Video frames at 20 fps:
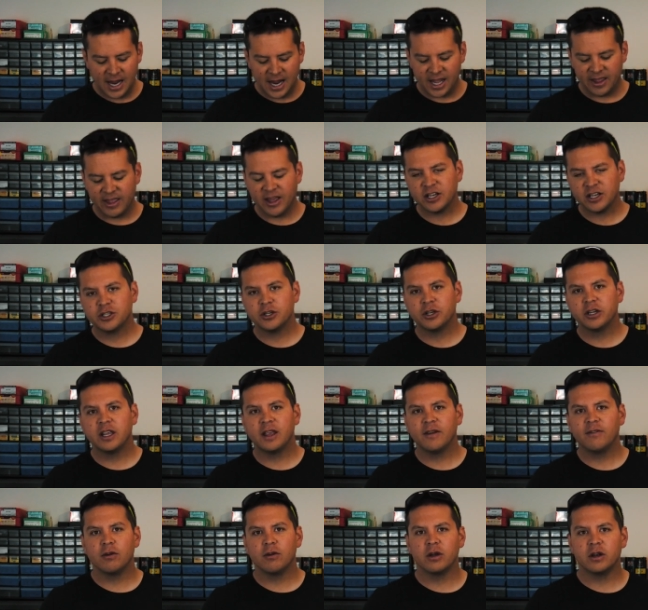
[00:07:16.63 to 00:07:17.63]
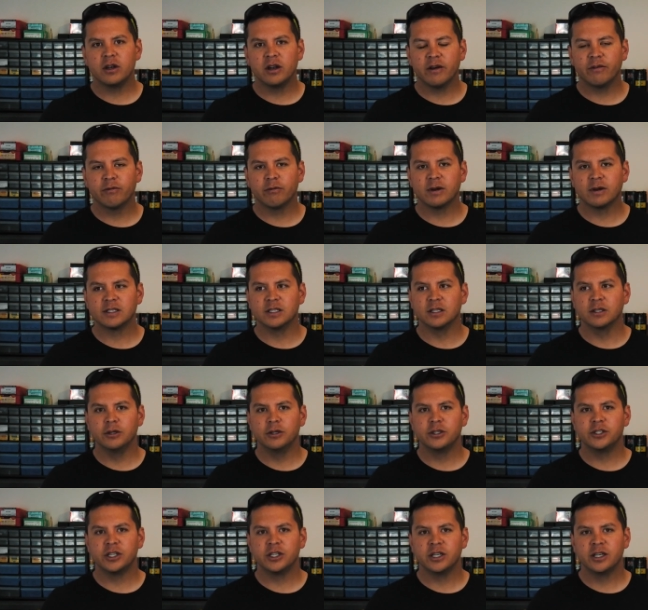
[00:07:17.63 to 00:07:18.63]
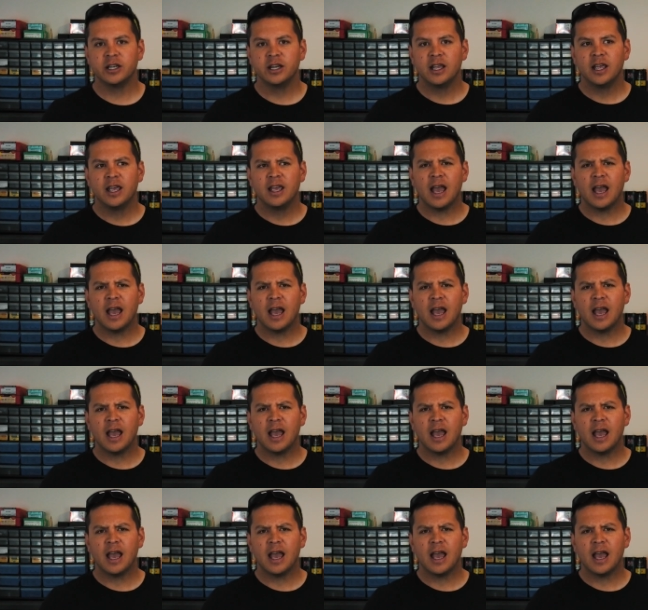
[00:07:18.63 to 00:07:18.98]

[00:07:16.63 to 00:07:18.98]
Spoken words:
And that should give you enough resolution